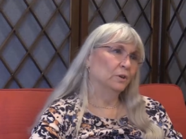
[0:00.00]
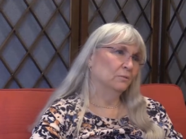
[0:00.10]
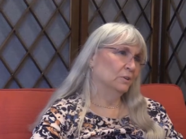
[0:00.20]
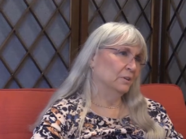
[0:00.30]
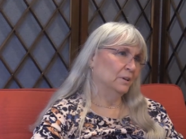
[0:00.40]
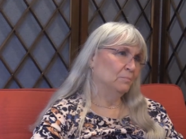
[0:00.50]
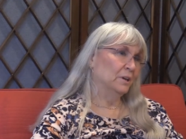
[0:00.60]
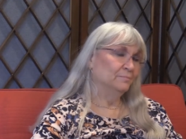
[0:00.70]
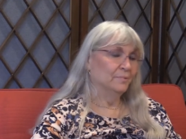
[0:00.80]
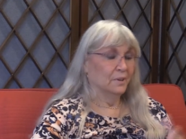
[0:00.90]
it, really.
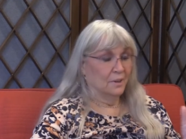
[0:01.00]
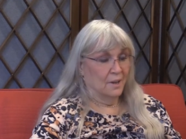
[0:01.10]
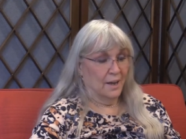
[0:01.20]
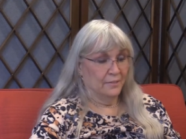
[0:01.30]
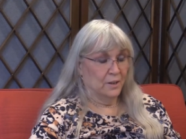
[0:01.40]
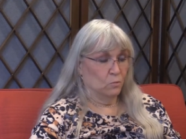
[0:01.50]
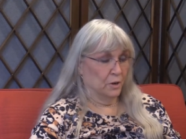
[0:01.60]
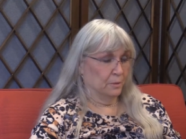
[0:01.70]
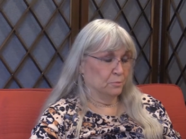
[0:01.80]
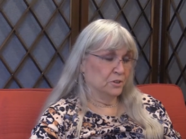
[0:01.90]
But I think
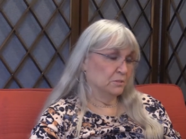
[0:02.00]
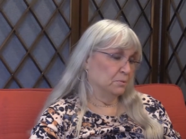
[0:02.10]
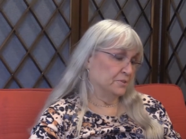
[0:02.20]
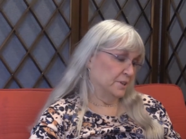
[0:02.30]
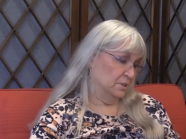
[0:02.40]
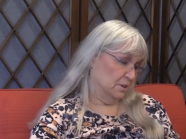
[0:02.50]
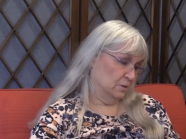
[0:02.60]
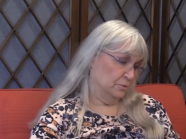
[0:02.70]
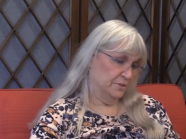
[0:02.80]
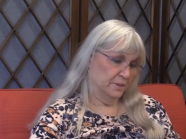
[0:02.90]
one of the principals I
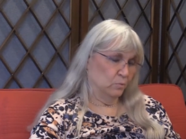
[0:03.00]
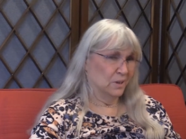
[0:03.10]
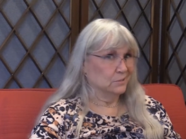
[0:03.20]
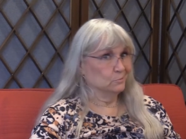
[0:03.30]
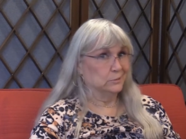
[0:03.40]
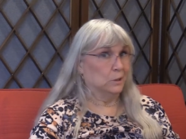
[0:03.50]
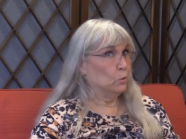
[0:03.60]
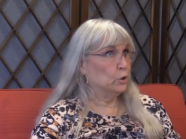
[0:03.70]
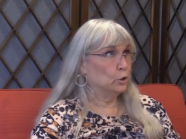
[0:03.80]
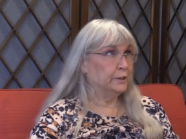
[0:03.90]
talked with said, well,
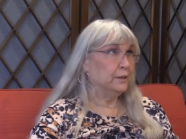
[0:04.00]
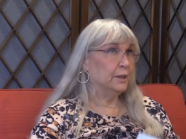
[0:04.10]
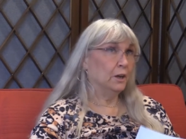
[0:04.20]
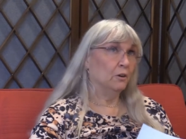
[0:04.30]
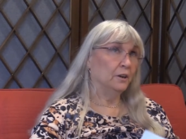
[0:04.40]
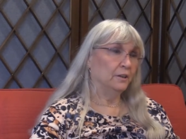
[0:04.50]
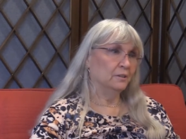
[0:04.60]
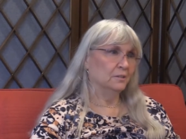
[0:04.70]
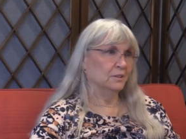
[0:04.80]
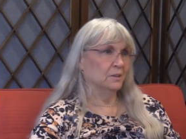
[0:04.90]
we couldn't carry
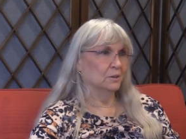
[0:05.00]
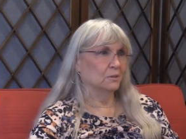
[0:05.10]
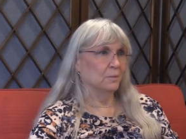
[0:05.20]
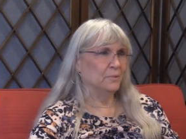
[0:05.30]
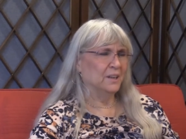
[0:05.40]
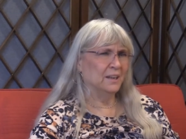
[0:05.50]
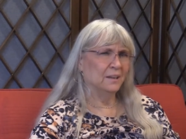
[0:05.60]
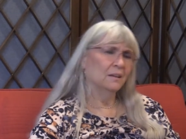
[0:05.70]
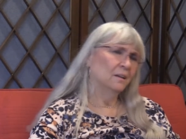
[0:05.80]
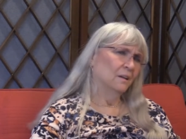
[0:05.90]
it. I'm
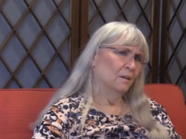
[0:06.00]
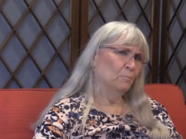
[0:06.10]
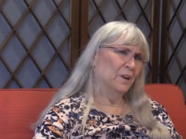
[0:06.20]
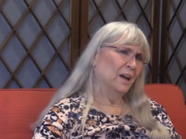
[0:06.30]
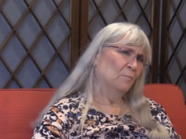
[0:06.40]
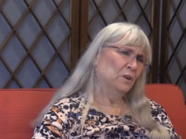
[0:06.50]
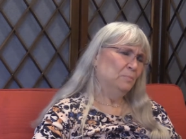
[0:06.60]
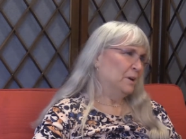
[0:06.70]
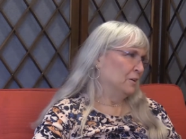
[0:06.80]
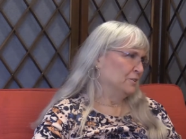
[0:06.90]
thinking, but how
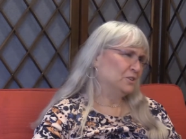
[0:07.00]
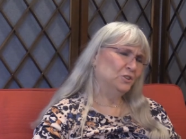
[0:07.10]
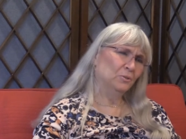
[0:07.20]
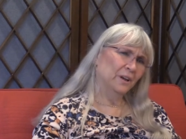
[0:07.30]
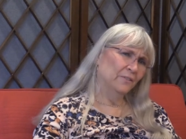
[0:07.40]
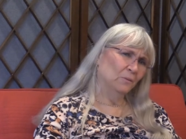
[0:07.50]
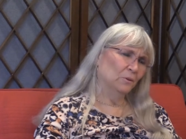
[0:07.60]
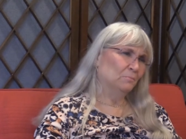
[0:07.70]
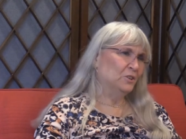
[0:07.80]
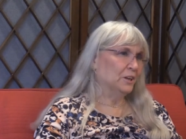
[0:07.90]
many parents did you have that
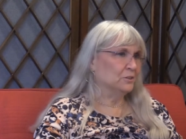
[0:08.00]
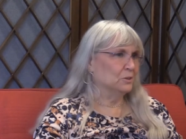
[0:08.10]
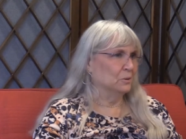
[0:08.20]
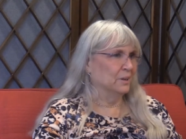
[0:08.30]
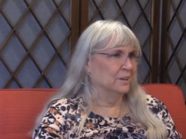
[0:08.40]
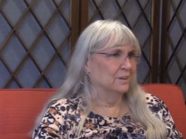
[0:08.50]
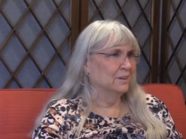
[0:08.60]
would object to it?